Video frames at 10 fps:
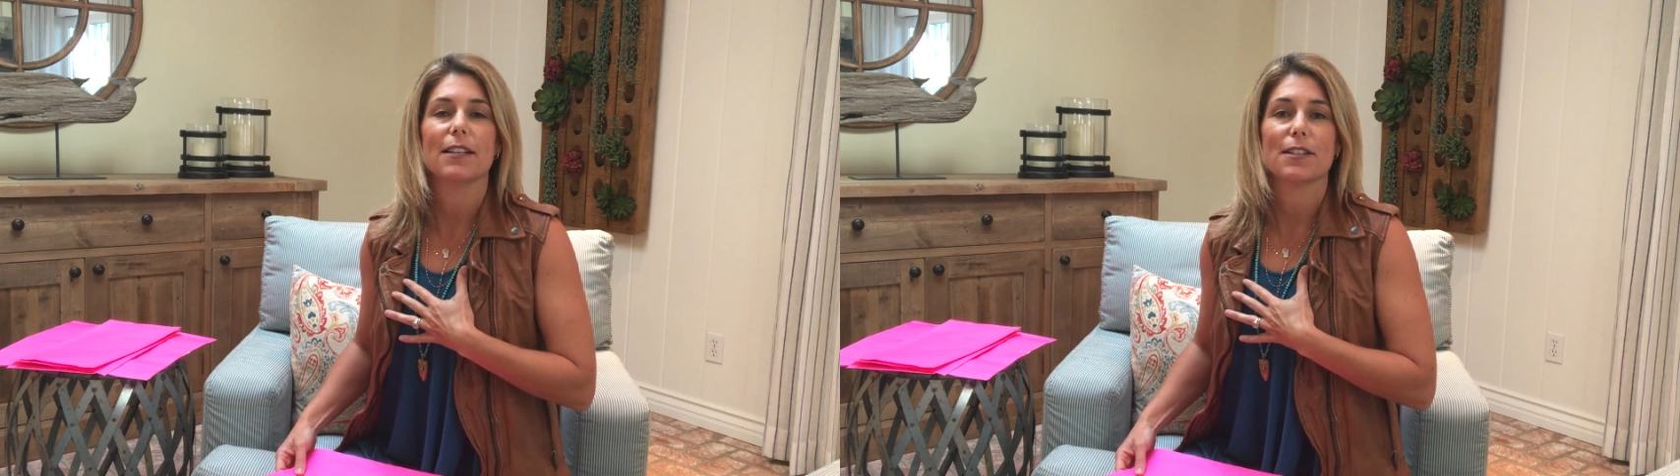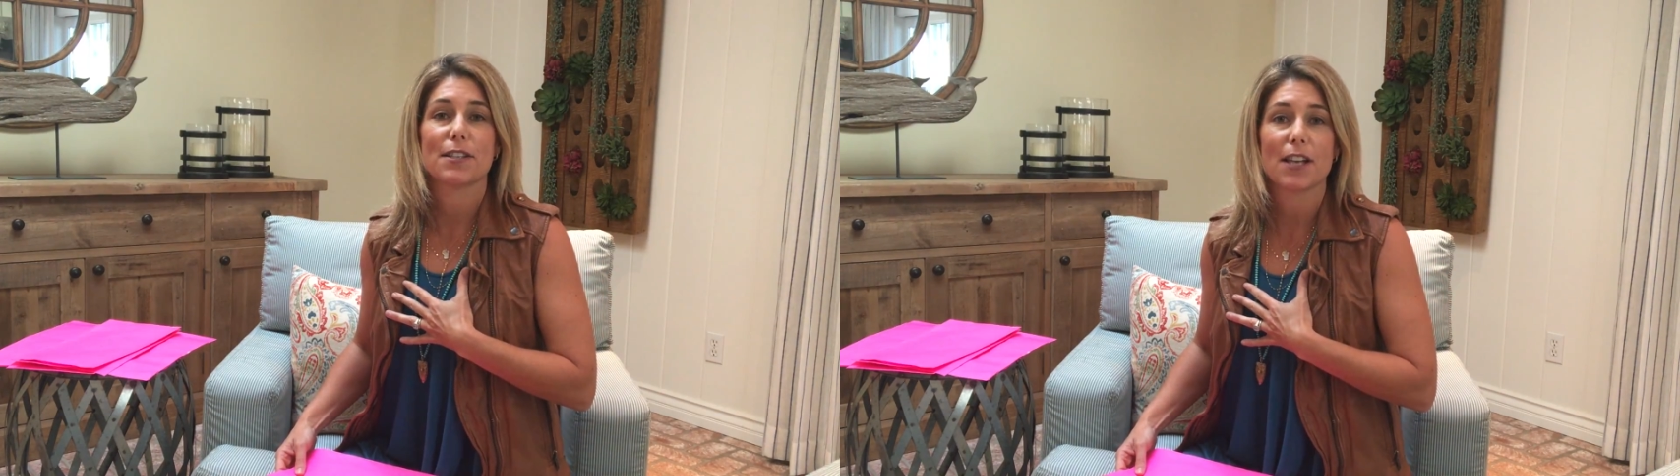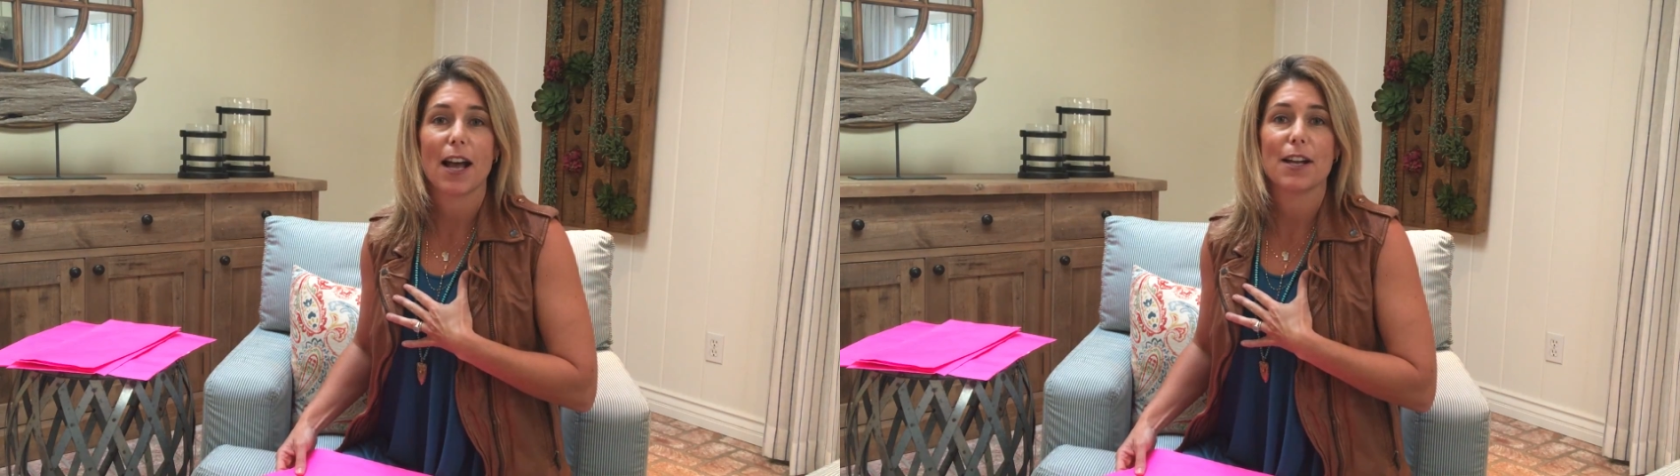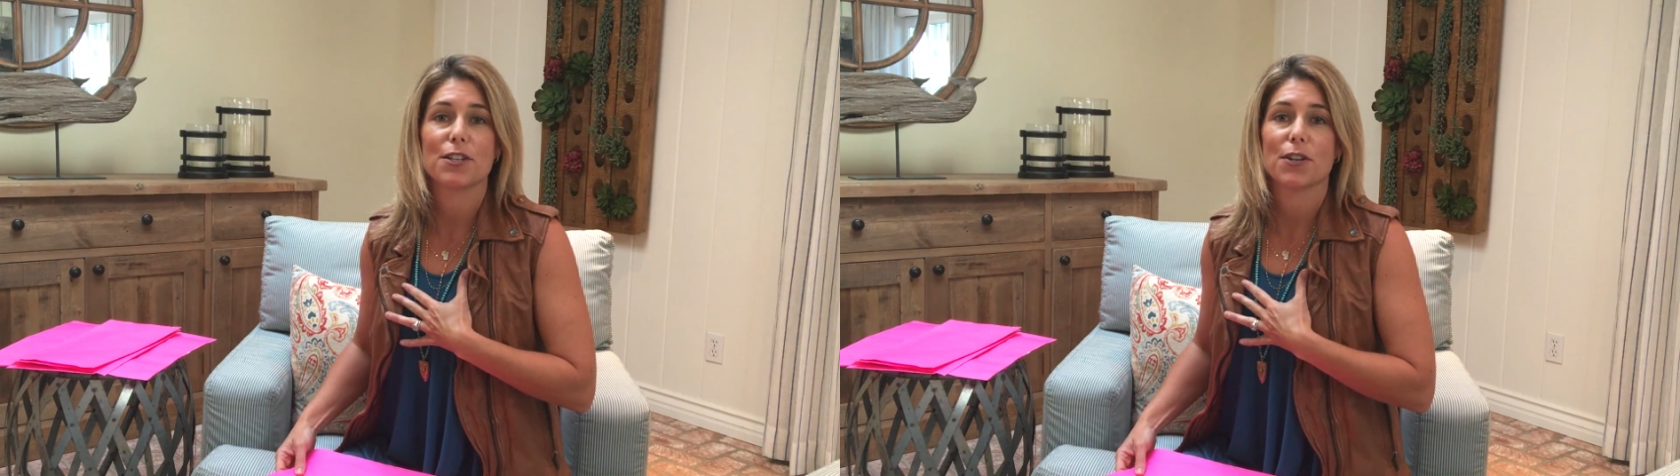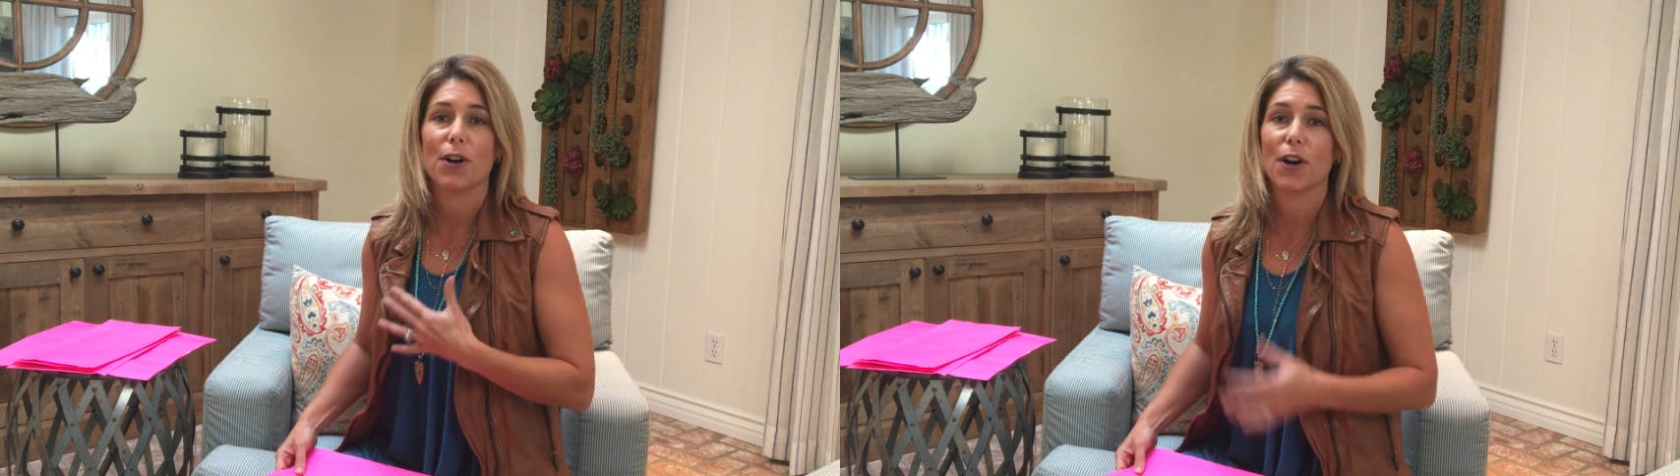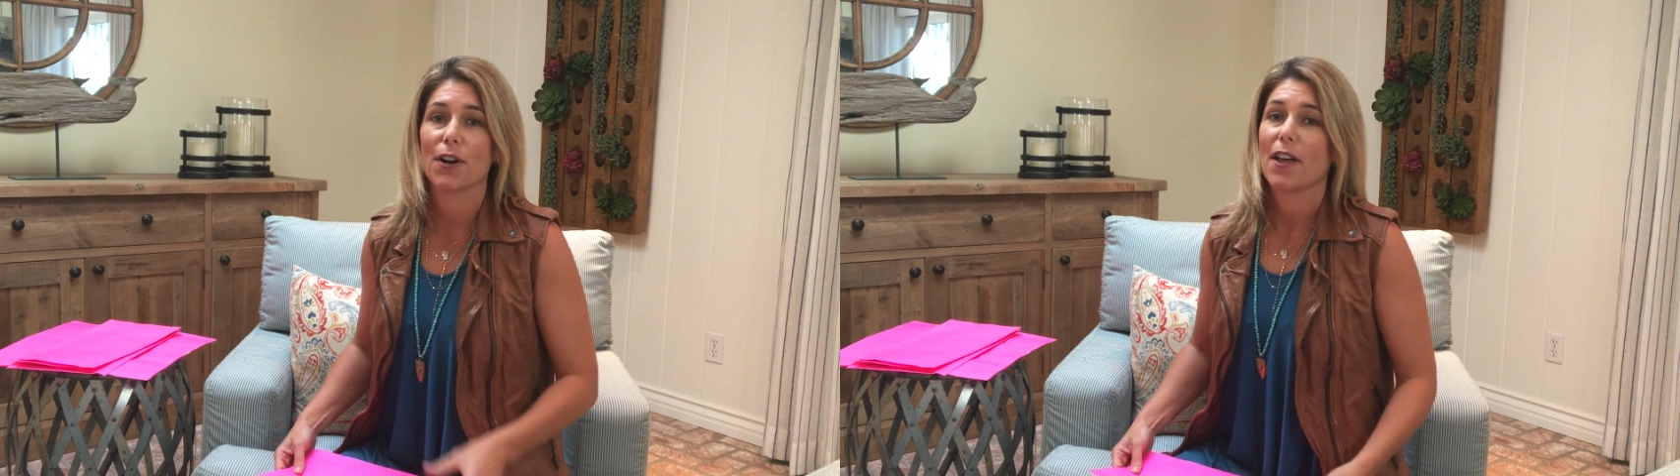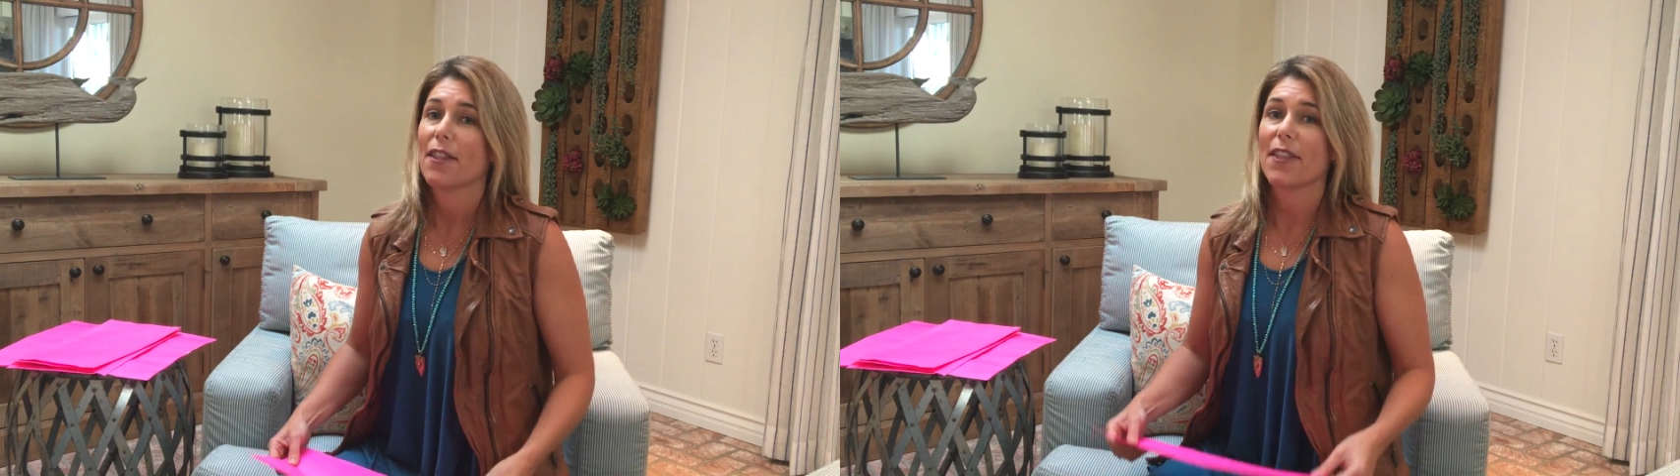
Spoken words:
inside your heart.